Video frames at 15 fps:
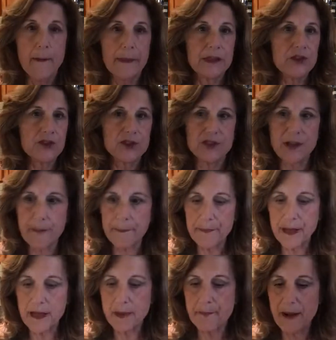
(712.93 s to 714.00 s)
But there's
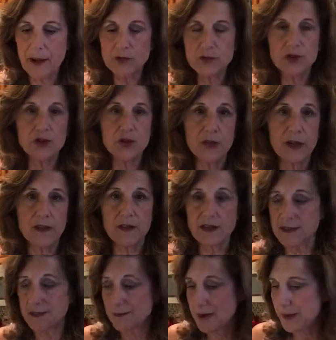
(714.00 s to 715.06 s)
something about doing
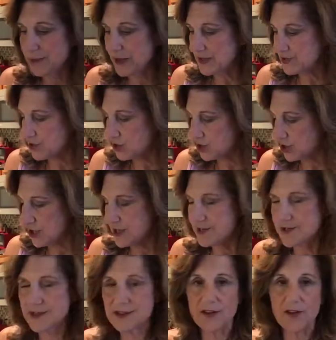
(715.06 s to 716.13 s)
this, and maybe it's the
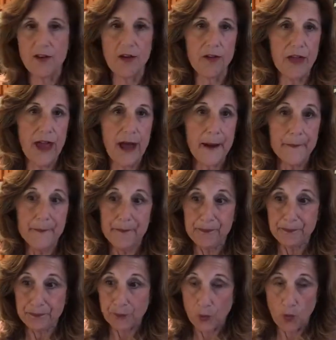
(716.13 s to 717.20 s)
cheeses and all that,
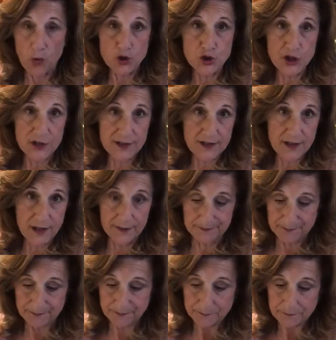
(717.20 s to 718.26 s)
or just the
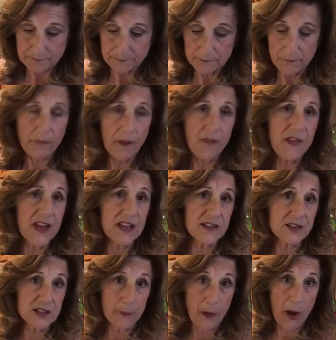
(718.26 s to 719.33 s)

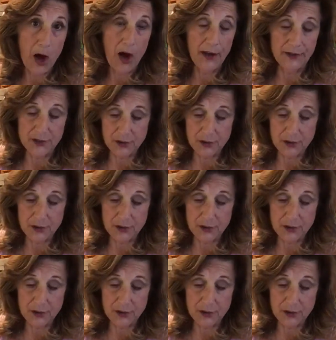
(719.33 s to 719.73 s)
Instapot and